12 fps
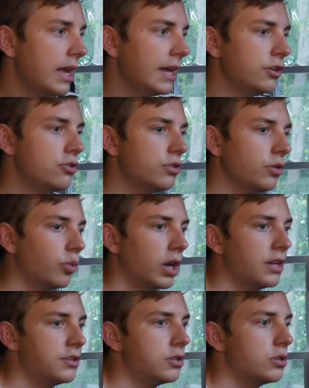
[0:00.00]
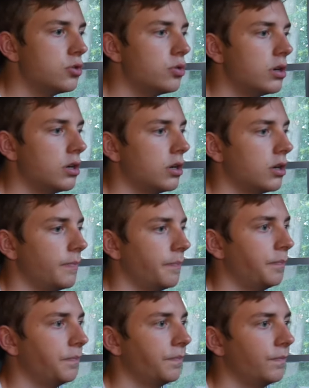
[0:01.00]
And usually what I do,
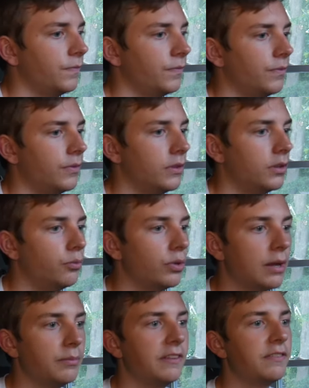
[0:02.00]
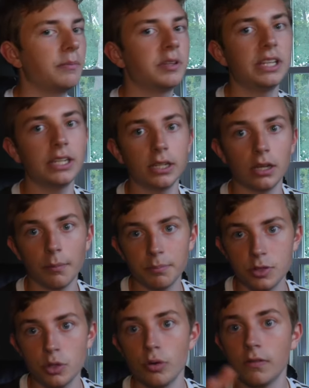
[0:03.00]
if I'm leading
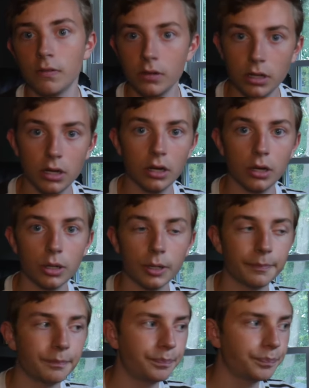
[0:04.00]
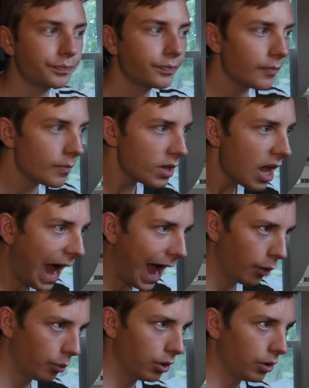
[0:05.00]
up to a hook,
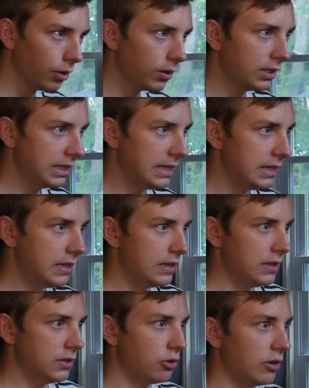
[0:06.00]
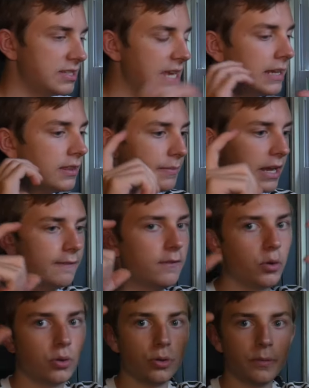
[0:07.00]
I'll take the main
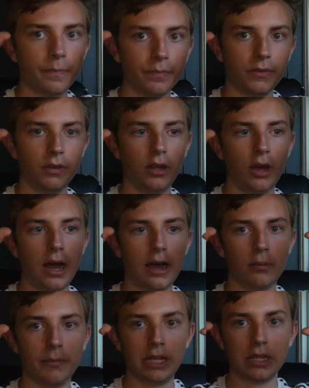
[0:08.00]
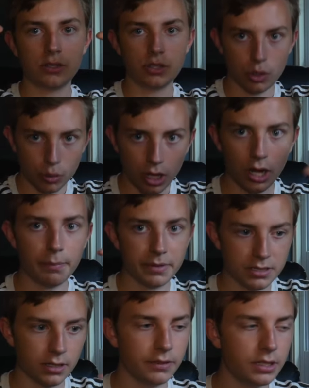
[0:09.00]
vocal, I'll make 2
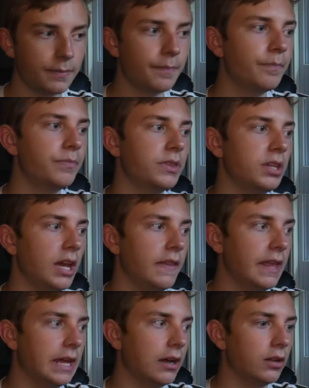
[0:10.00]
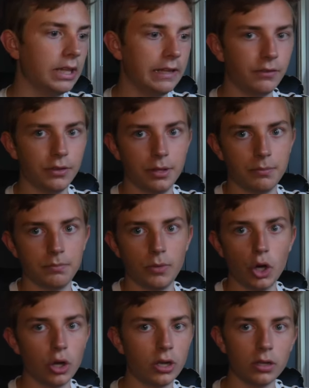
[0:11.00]
copies of it, and then I'll label them
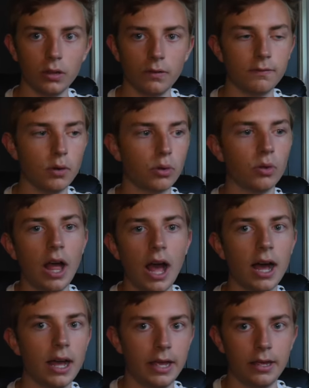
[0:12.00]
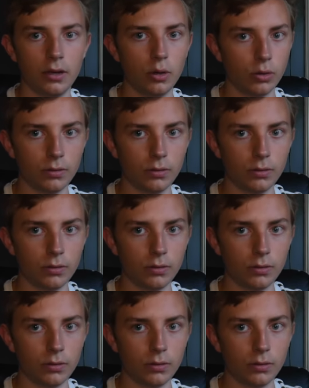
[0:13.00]
hook vocal high,